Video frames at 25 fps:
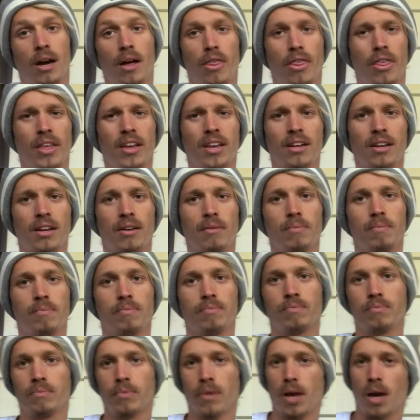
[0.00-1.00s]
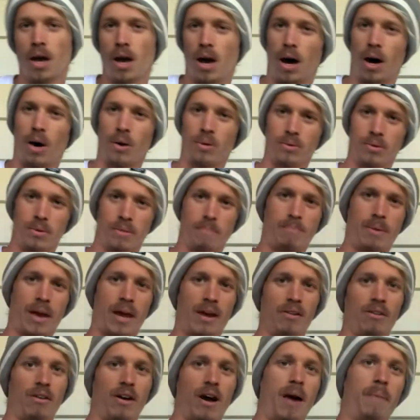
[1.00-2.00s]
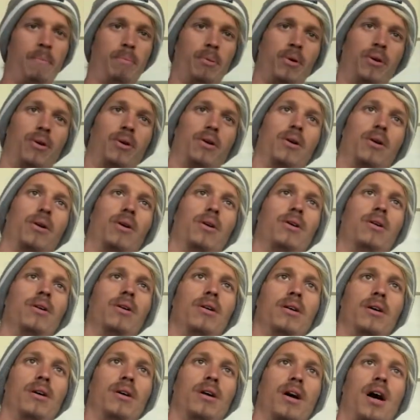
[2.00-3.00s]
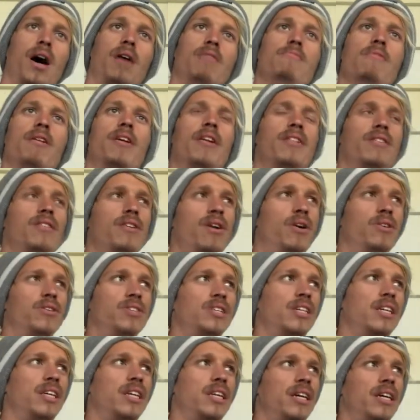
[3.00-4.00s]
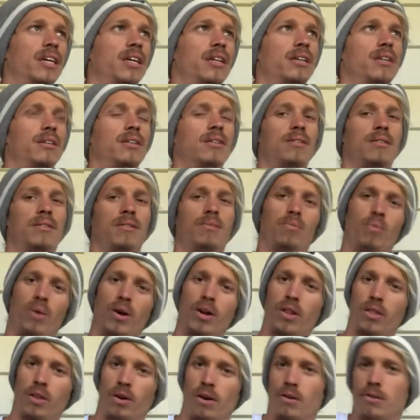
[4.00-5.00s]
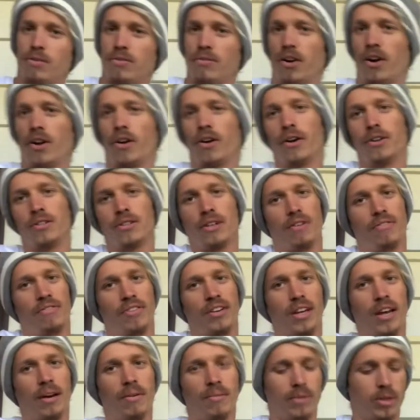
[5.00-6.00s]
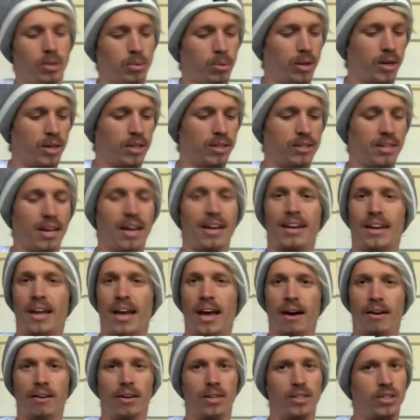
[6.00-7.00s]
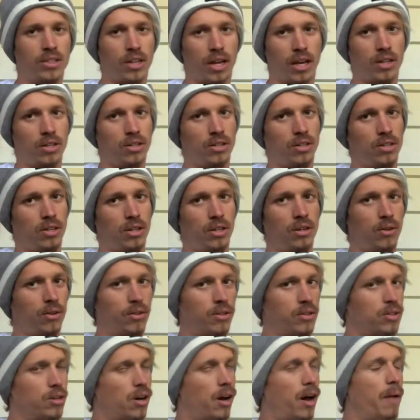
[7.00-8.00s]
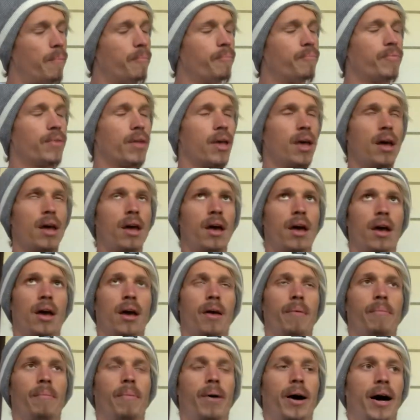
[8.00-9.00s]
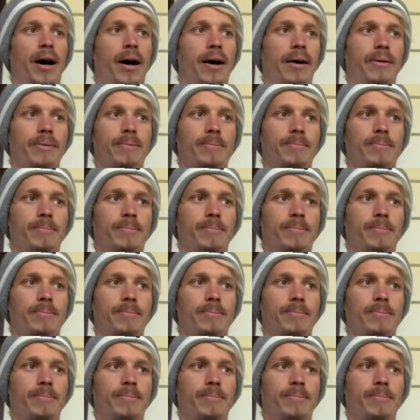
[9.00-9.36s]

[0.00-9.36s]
think I'm holding the banner up, or I run in the Aussie kit. One of those photos, I forget which one it's at now. I change shit all the time. But